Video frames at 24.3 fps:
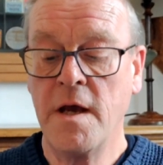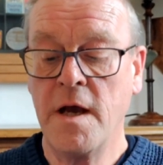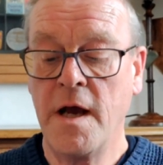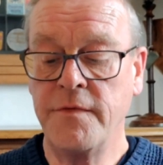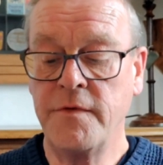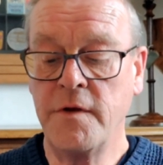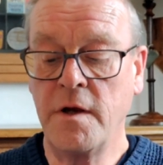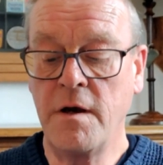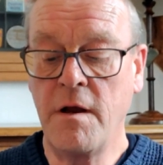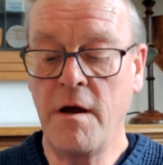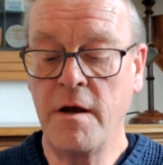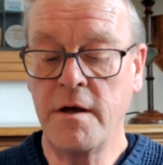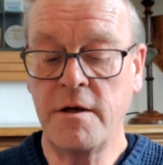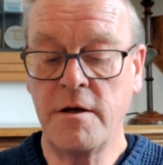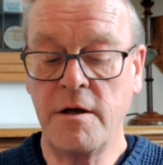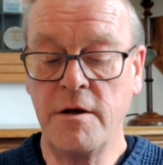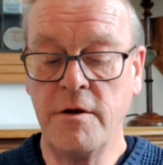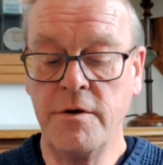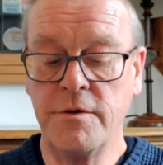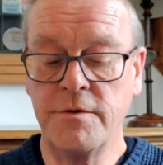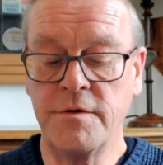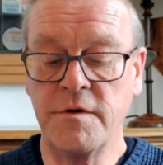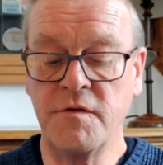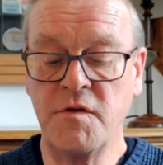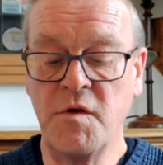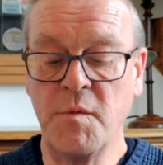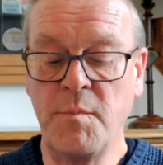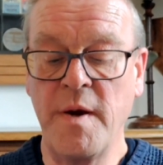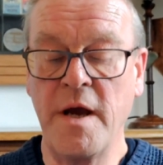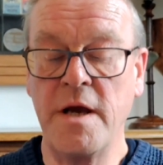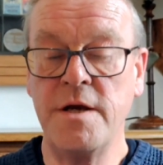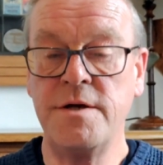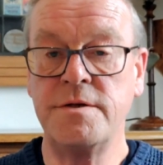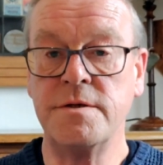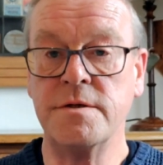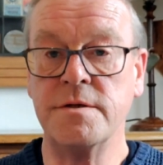and the likelihood of the
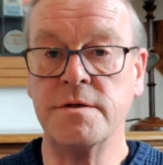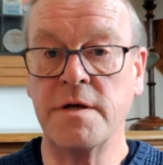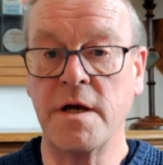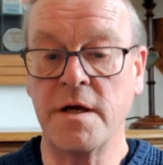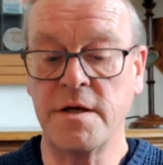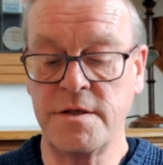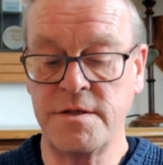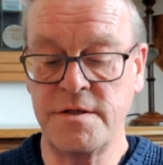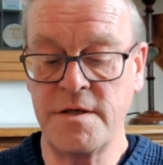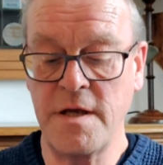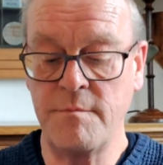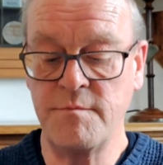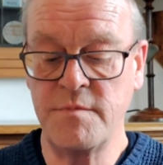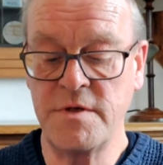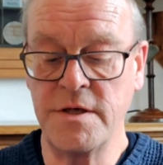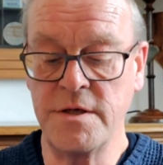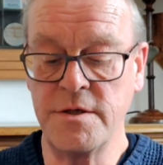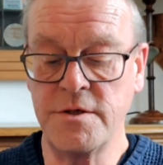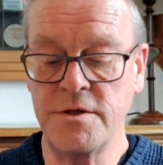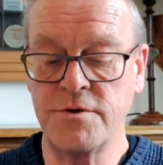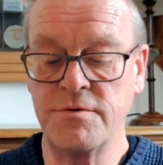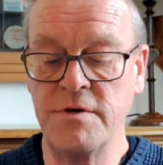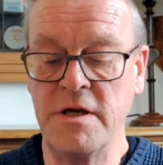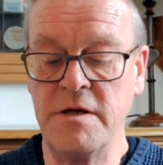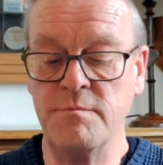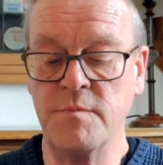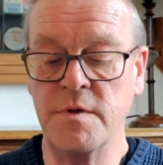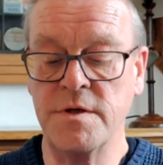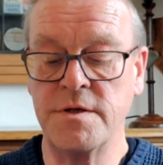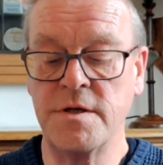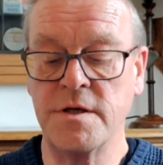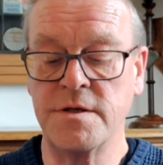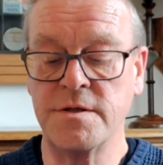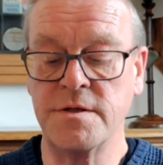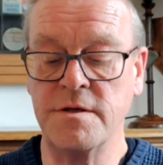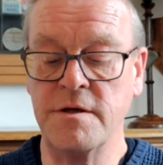patient accepting
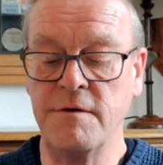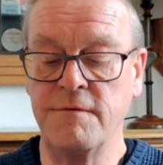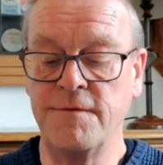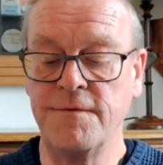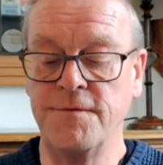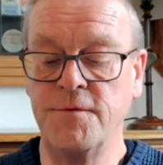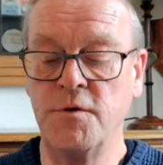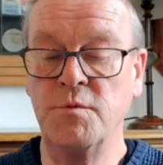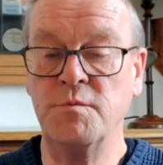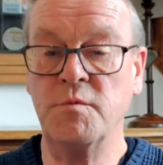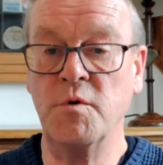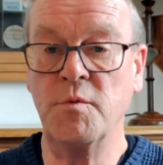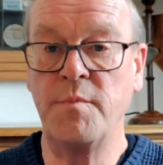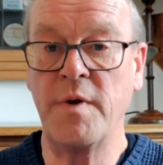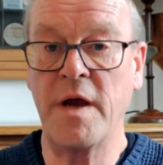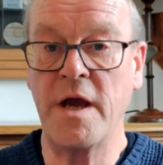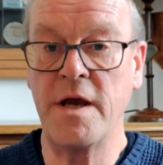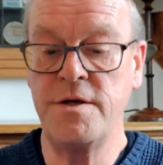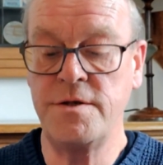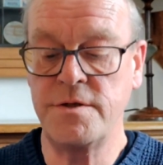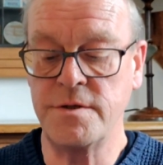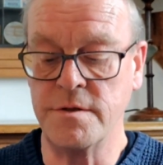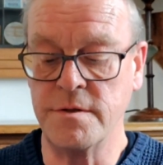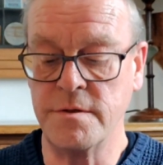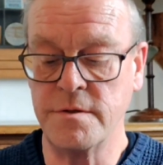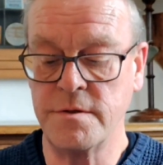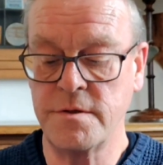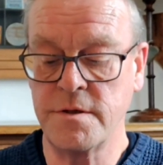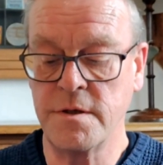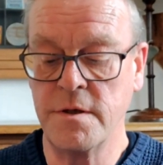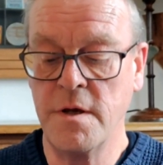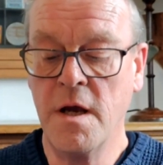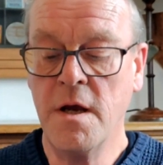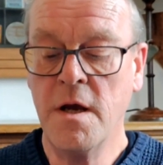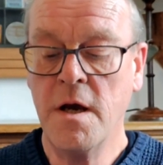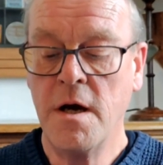treatment as an informal
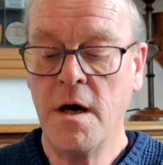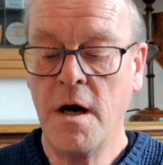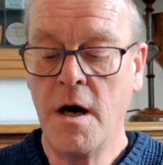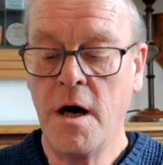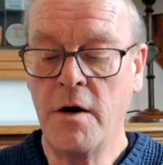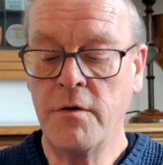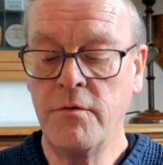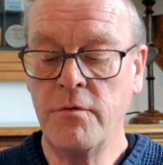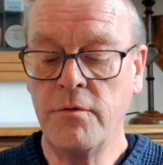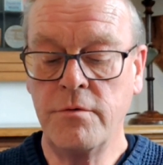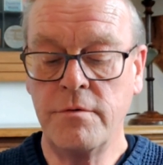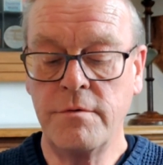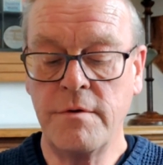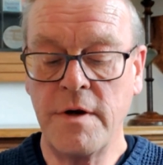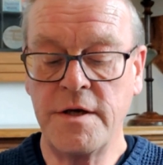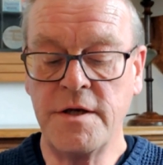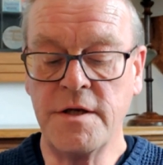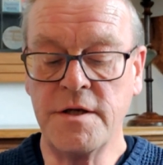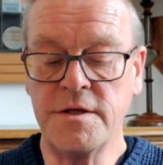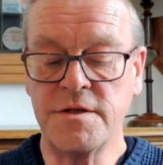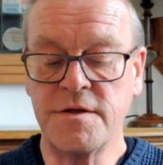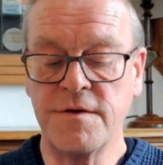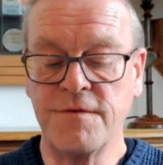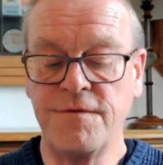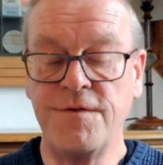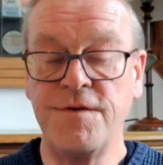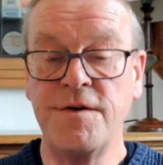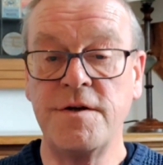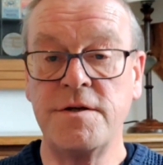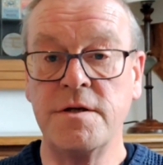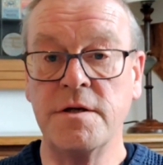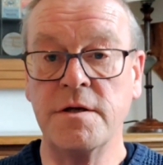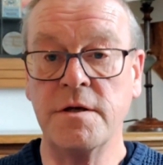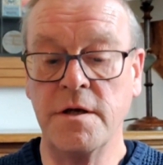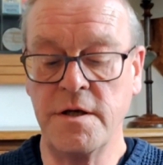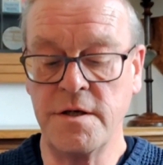patient are already
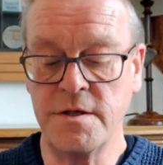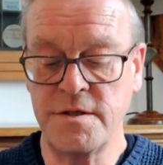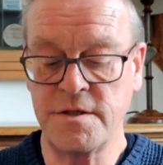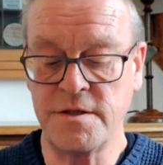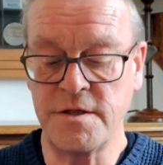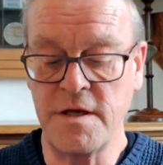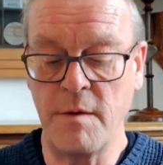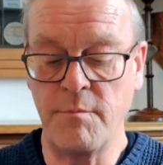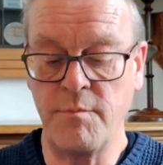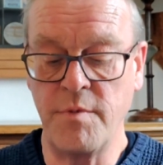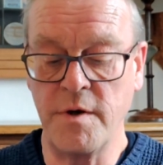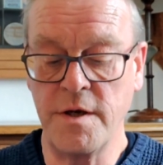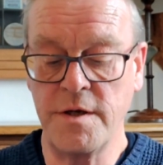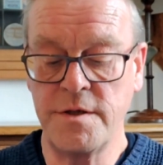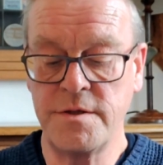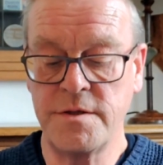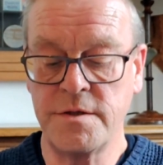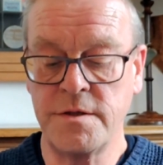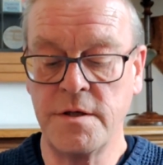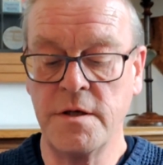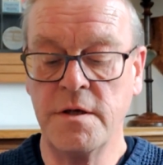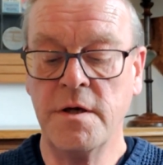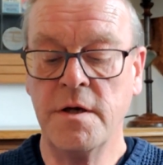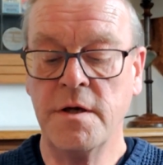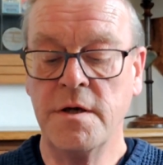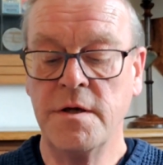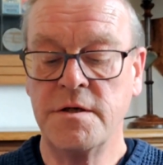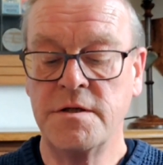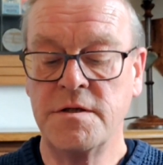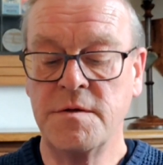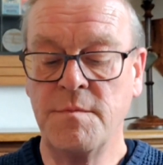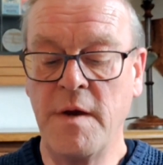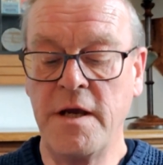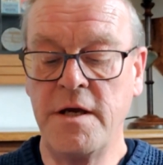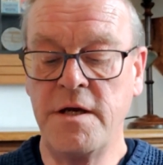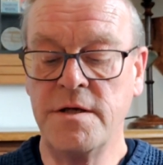sufficiently established
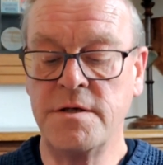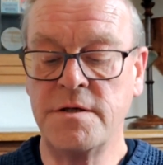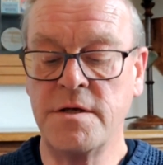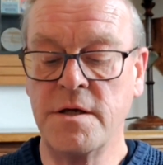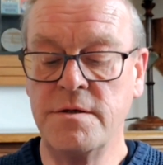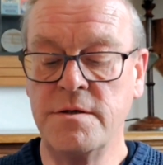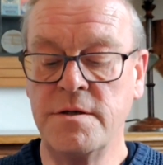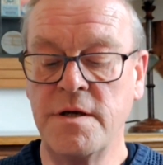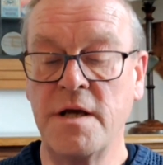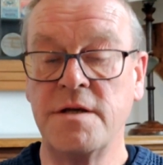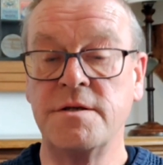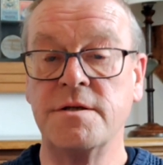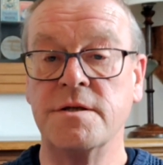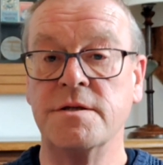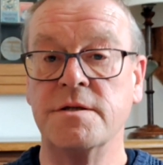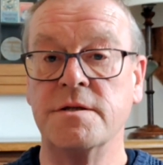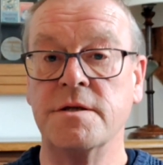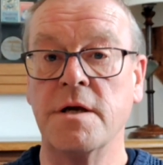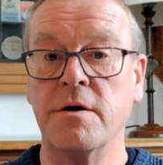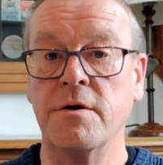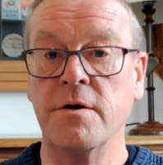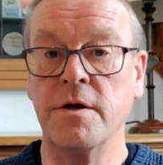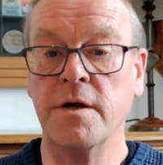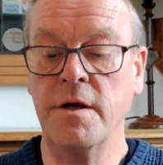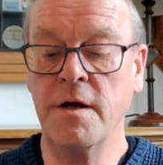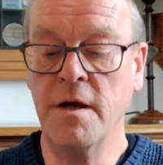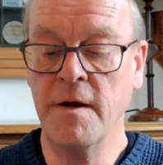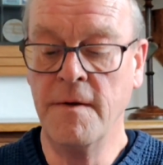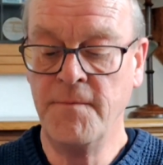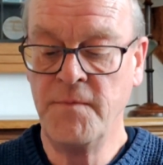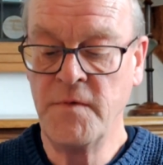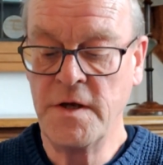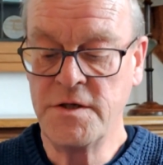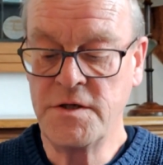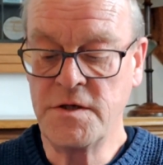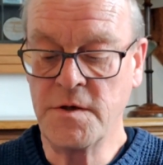to make it unnecessary
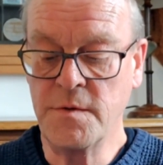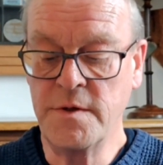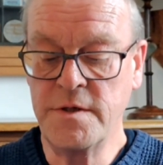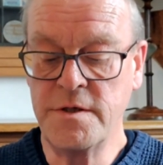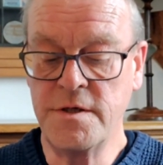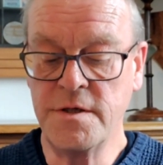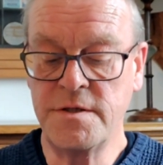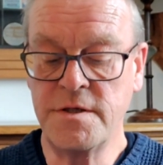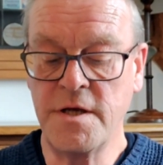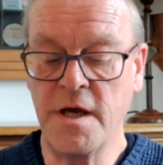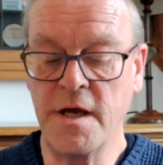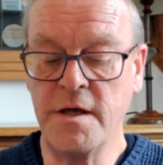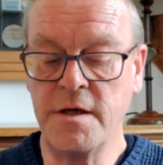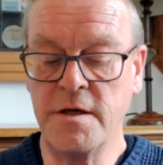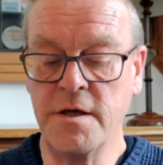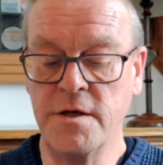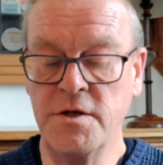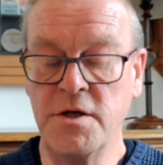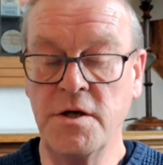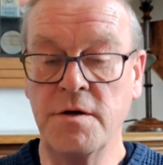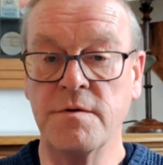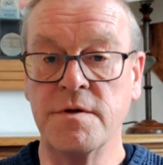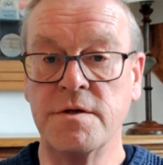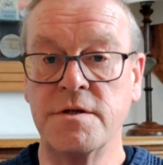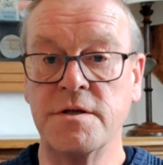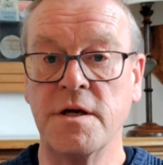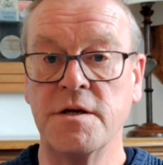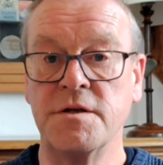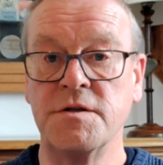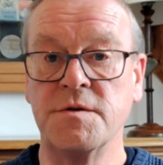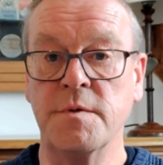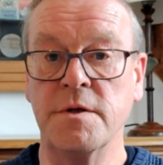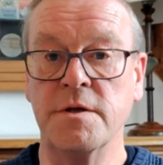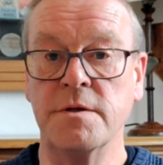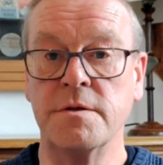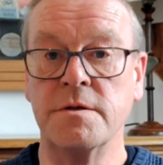to undertake a new
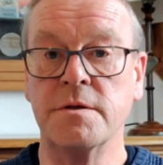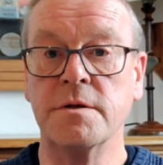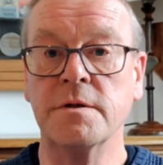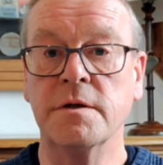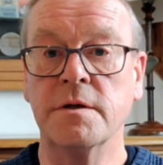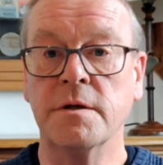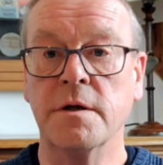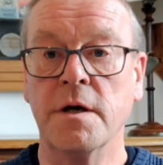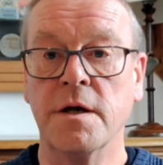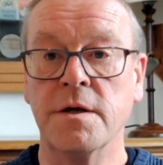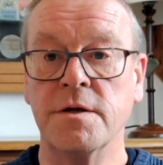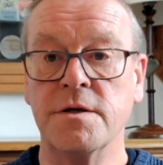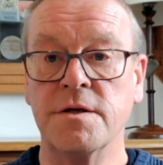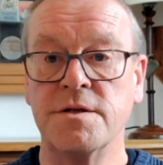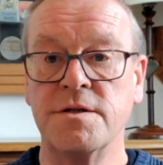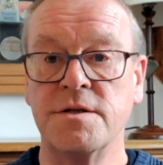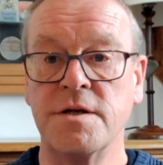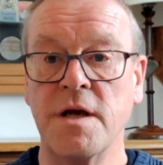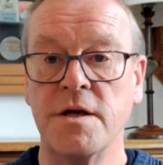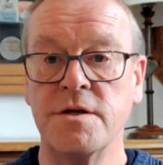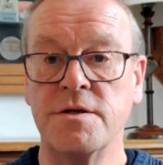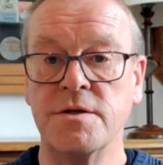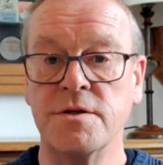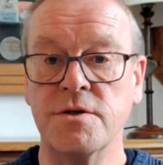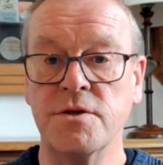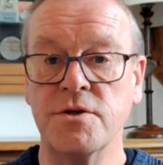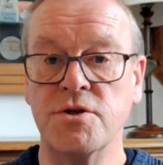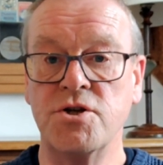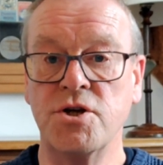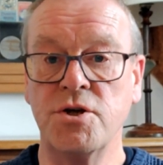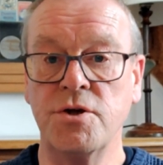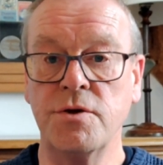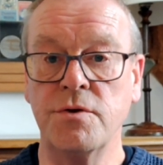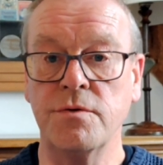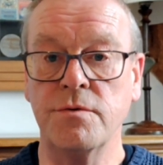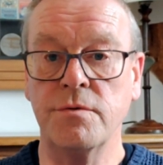assessment under Section
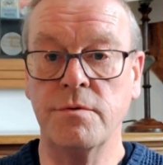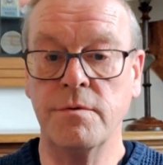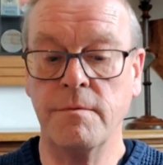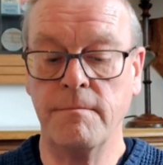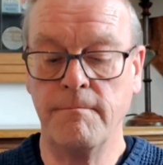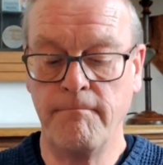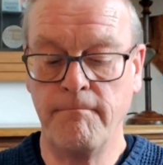2.